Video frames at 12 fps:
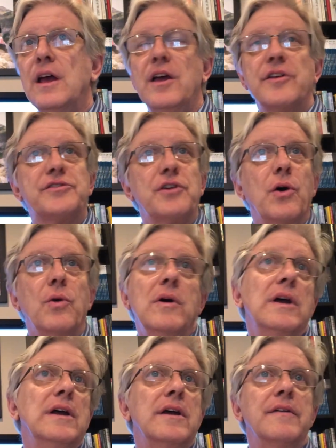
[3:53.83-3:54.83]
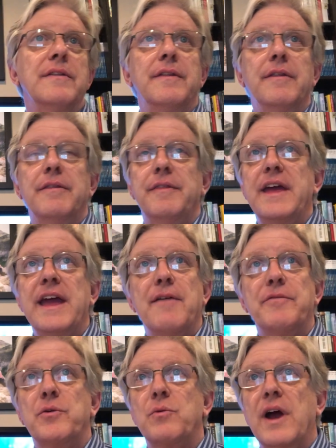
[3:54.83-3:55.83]
So they
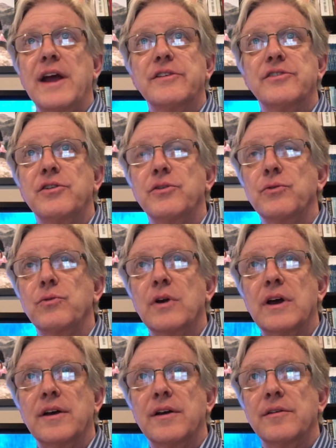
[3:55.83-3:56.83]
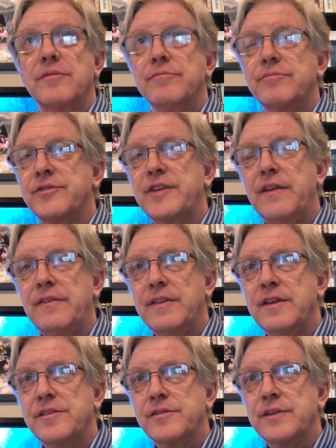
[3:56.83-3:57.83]
have the right to send
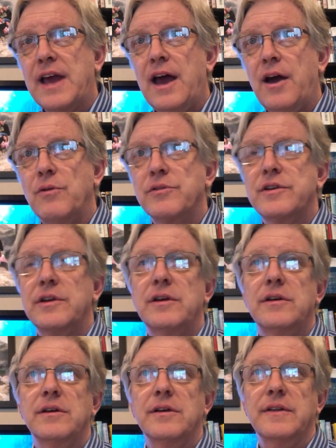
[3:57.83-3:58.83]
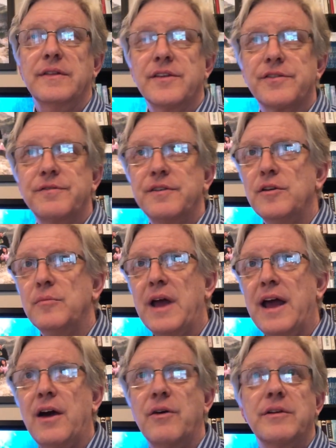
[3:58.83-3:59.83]
this film
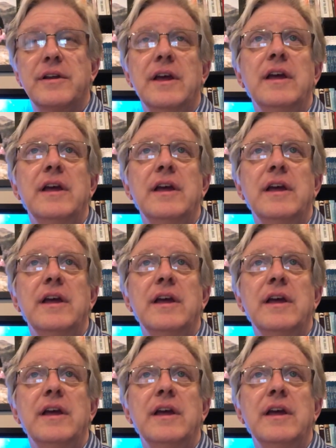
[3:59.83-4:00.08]
out